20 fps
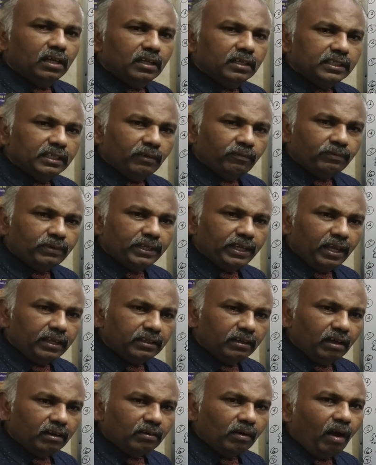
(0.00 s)

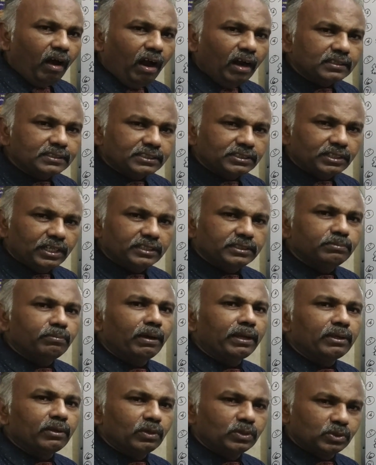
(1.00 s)
FTIR hot stage
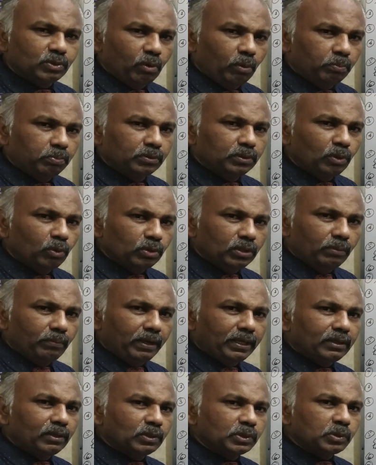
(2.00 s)
microscope. Through the
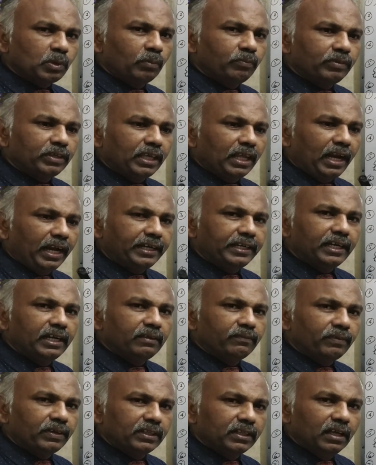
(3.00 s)
microscope we can
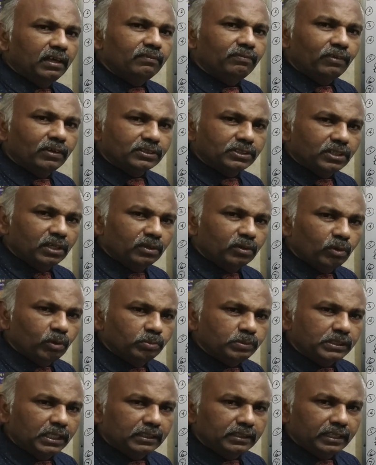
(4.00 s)
identify the functional
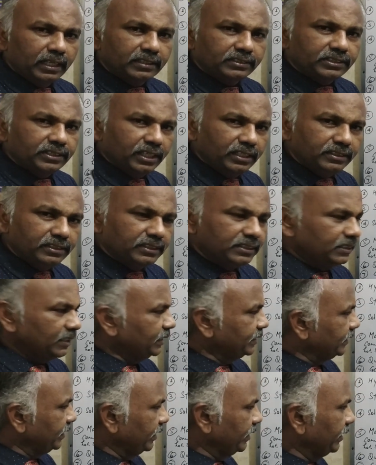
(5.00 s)
groups and their changes
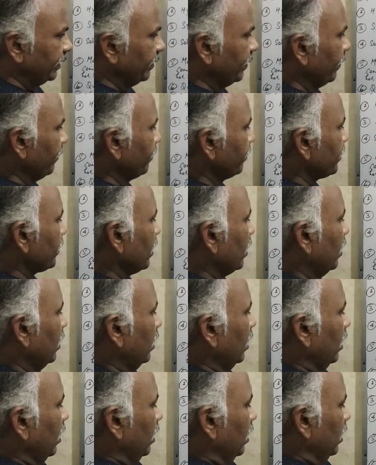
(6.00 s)
easily.
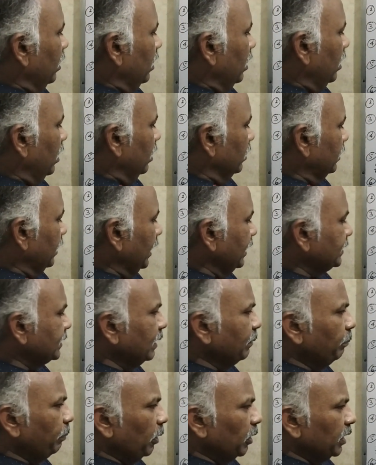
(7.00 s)
The
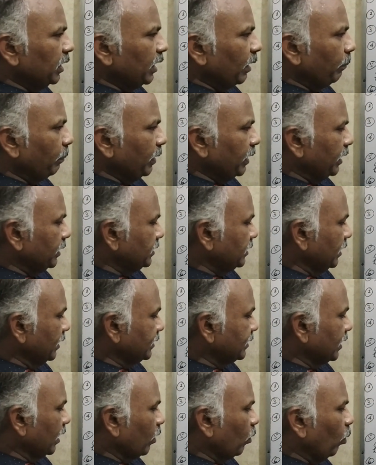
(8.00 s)
next important application
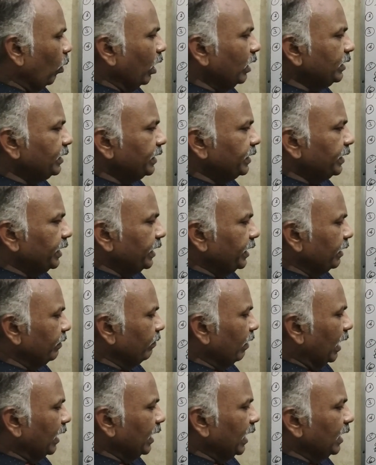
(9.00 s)
is a
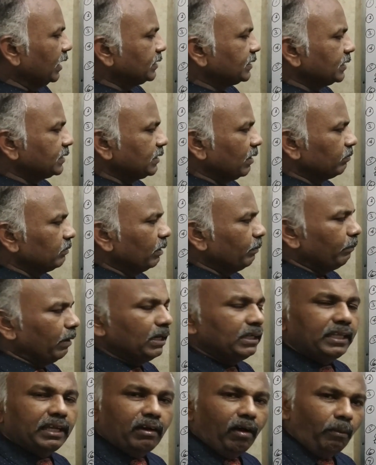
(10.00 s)
quantitative analysis of the
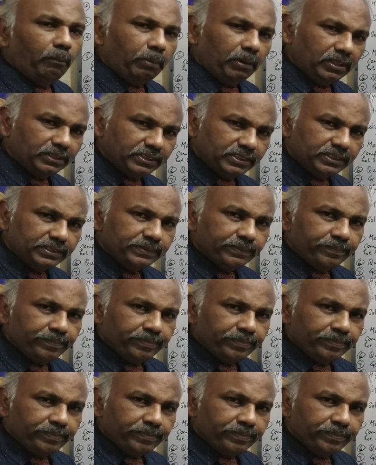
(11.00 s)
multi-components.